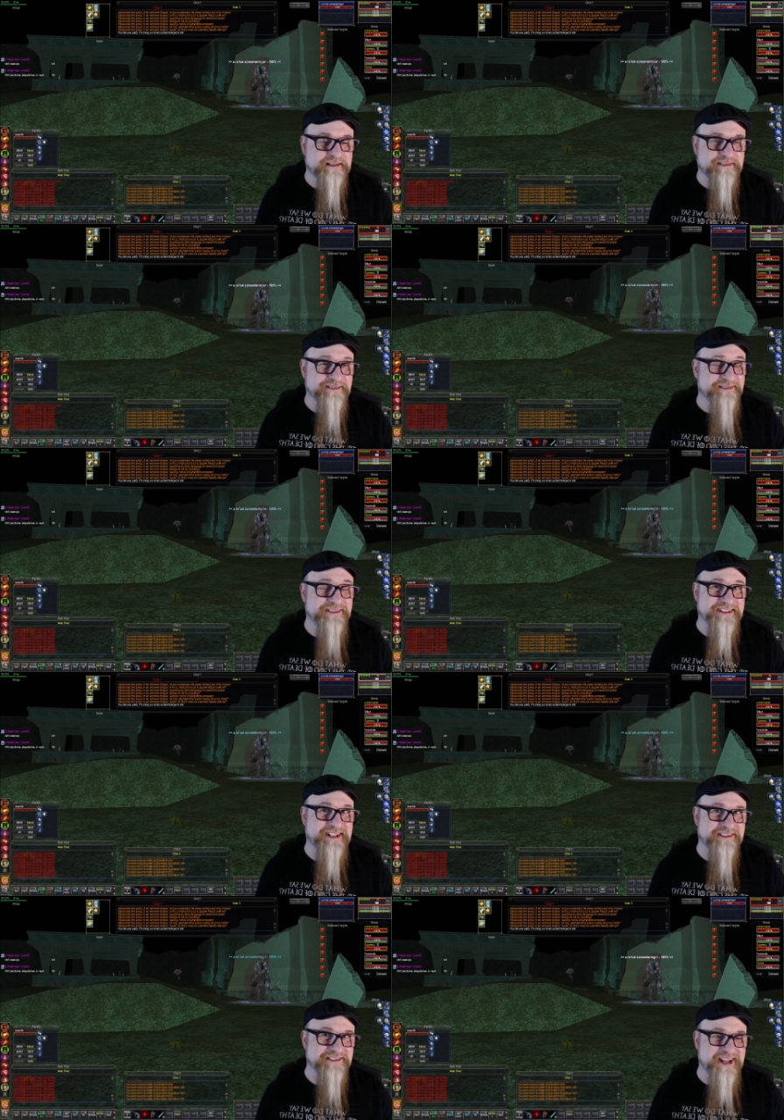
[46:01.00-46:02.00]
which
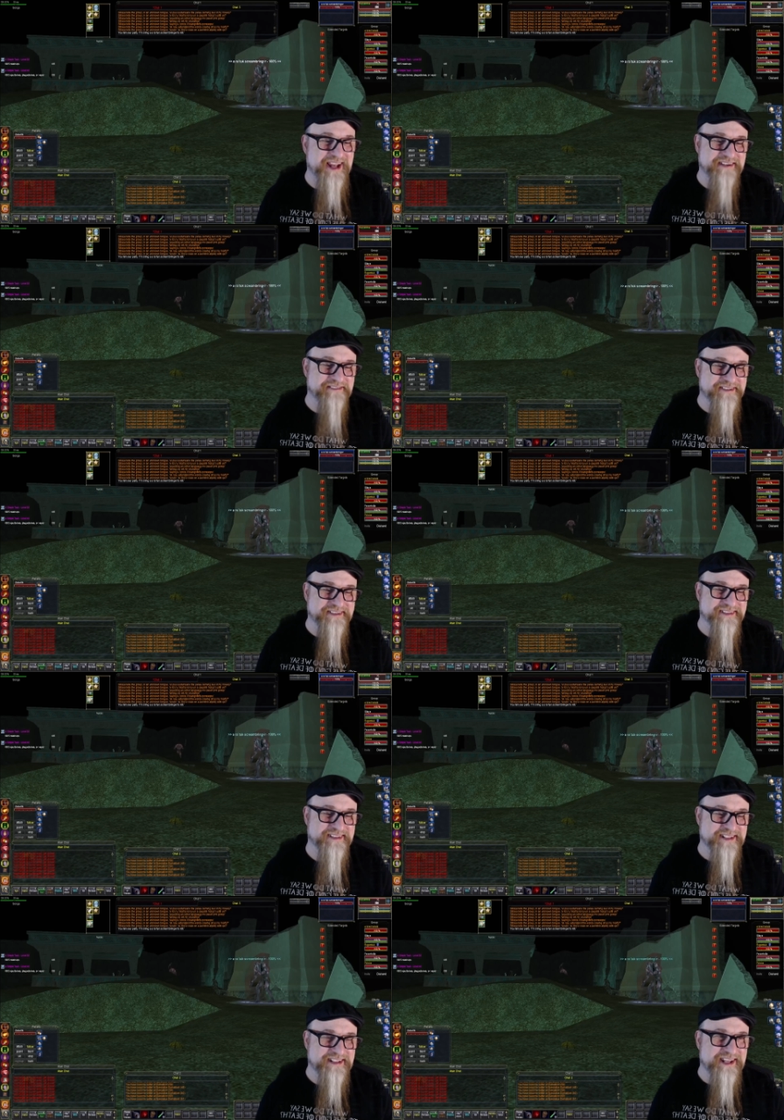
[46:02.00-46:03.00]
I don't have,
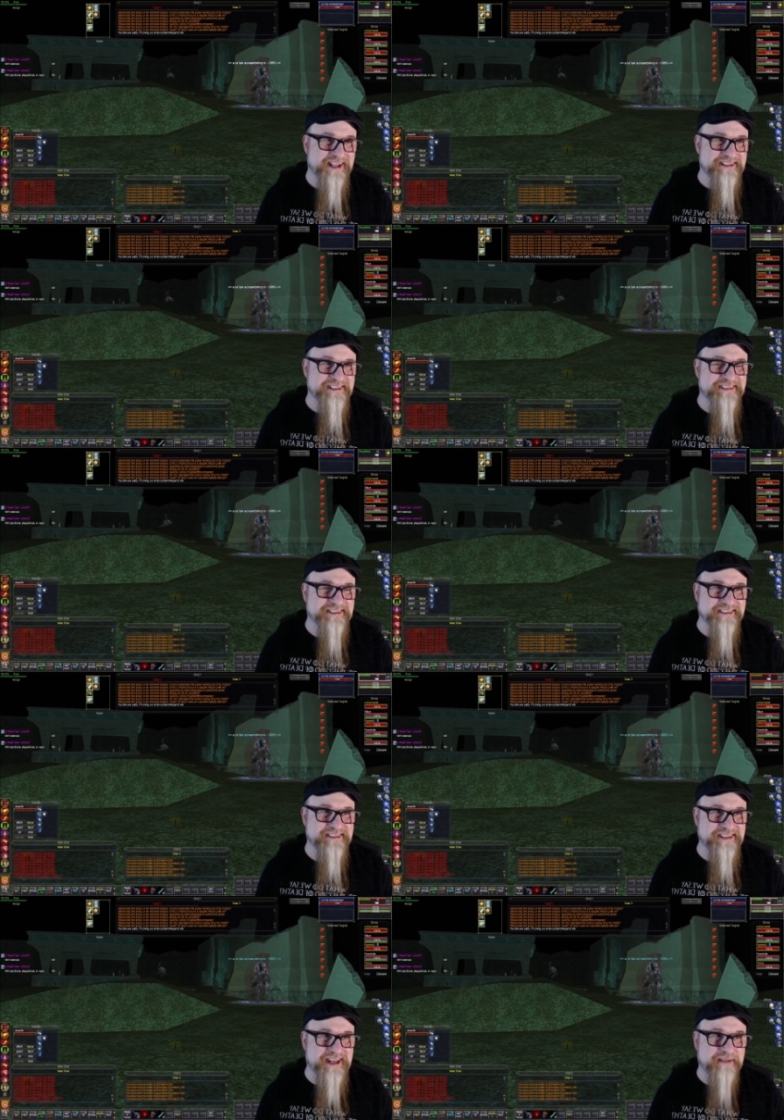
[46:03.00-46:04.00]
and then turns
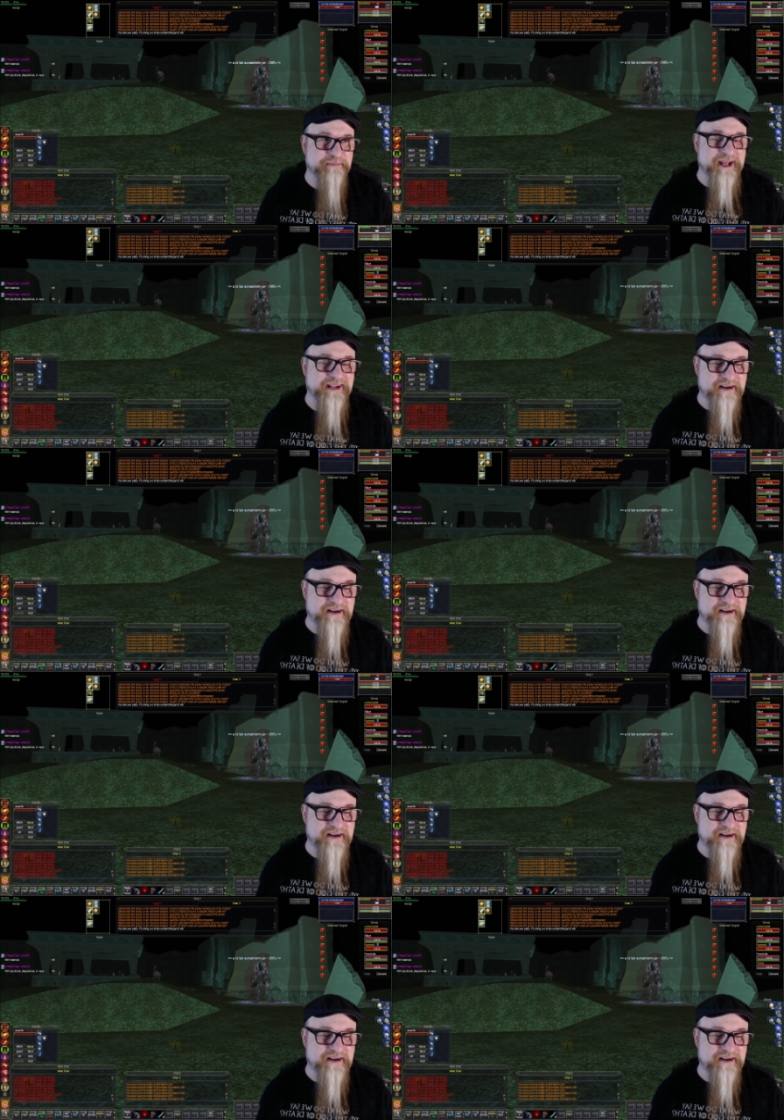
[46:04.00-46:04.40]
attack back